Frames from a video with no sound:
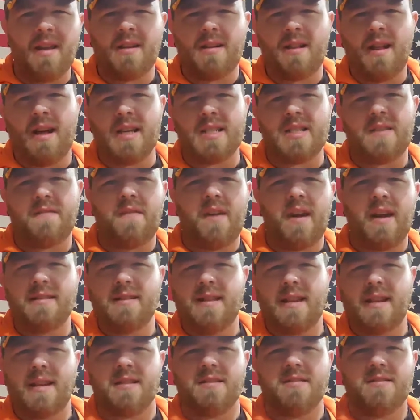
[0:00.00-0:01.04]
classify as
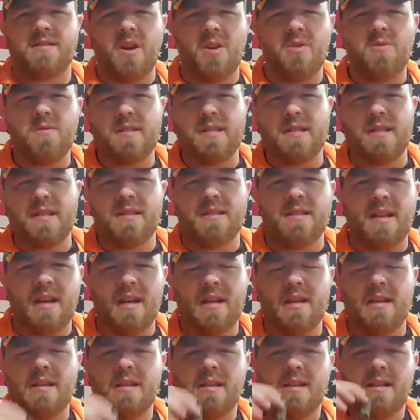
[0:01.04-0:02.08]
like a toasted
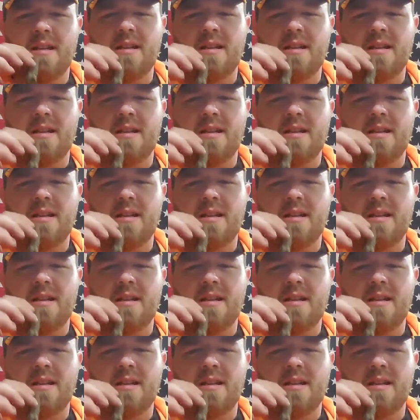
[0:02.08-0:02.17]
nut,